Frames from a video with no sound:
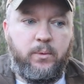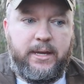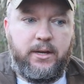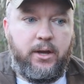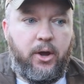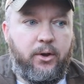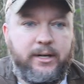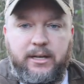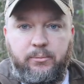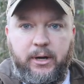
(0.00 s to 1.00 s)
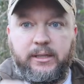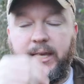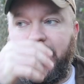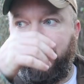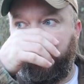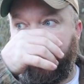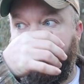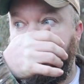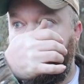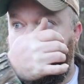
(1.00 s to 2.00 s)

week ago. I didn't bring the camera in.